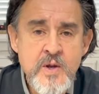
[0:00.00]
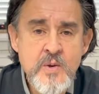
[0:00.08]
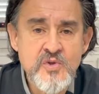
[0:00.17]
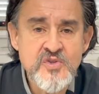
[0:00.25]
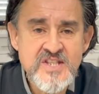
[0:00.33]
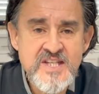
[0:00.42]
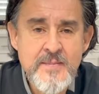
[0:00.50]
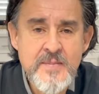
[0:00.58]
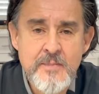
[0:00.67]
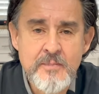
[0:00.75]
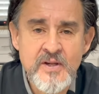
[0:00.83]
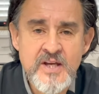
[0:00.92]
We will
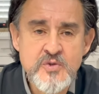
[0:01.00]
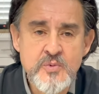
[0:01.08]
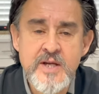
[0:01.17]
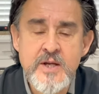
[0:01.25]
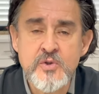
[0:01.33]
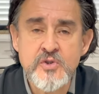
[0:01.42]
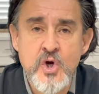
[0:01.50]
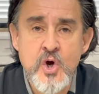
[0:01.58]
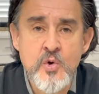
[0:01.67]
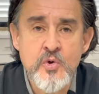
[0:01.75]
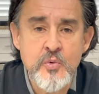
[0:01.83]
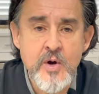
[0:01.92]
see him in a place where he will
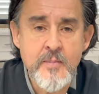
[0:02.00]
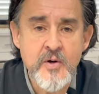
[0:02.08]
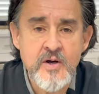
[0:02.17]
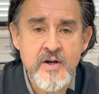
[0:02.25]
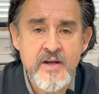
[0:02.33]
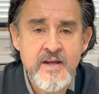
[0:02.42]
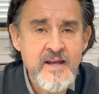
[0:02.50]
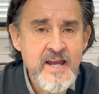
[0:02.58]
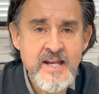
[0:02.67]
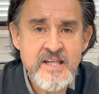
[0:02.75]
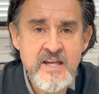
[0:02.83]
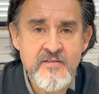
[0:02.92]
toe the rubber
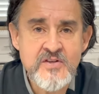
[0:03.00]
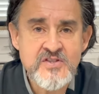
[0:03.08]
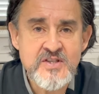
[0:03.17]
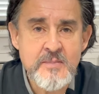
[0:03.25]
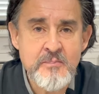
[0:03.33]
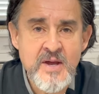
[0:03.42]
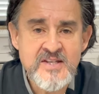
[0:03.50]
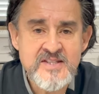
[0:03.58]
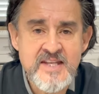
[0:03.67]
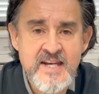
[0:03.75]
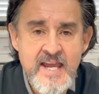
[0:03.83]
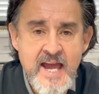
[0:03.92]
and give us the
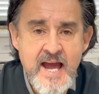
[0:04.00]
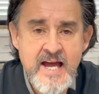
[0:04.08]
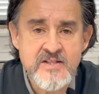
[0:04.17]
best that he